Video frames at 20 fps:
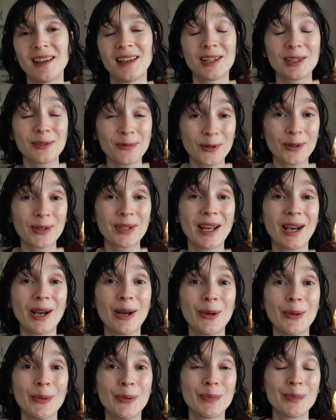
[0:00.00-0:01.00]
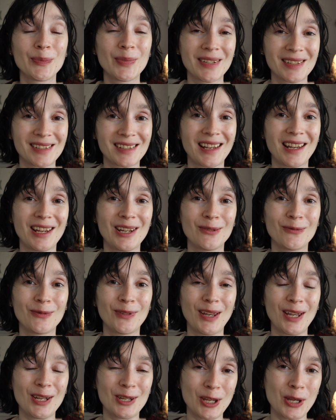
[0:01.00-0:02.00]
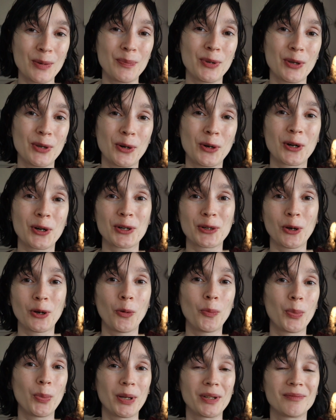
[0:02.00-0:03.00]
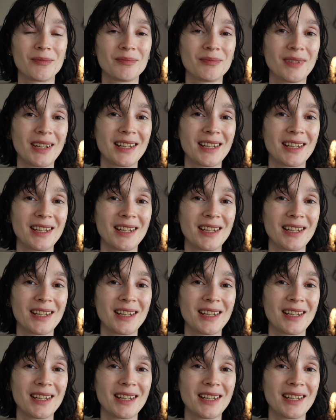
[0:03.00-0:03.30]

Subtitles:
And for now, be safe and keep your heart open.